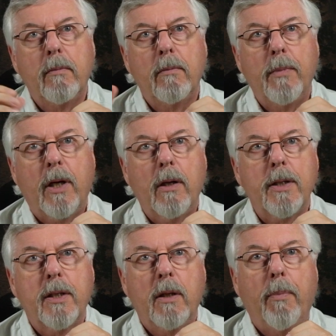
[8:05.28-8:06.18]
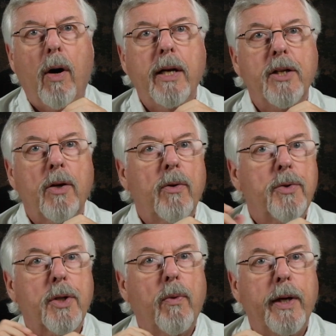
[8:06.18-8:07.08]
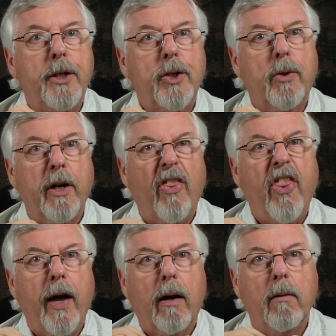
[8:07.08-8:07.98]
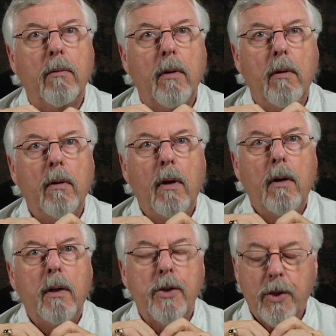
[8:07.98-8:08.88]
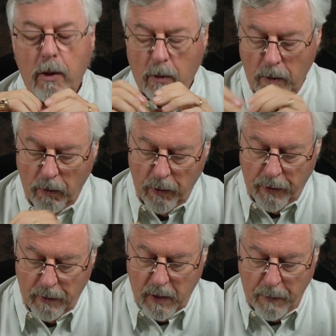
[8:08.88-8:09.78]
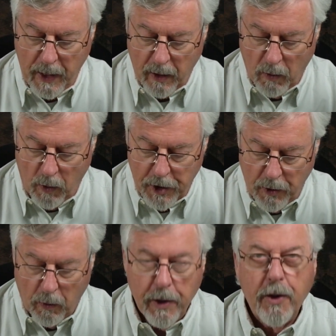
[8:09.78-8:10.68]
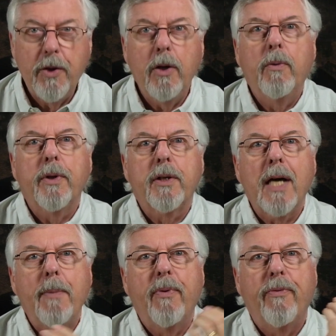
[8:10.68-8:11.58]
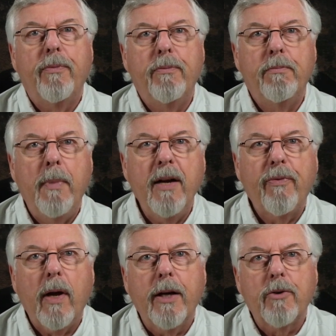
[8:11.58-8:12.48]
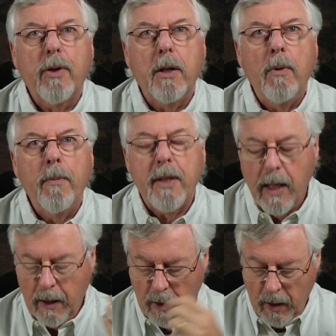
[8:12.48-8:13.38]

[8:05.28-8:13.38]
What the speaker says: because the bodies on those are quite short and thick. So depending on what you want to do with the type of mayfly you're trying to imitate,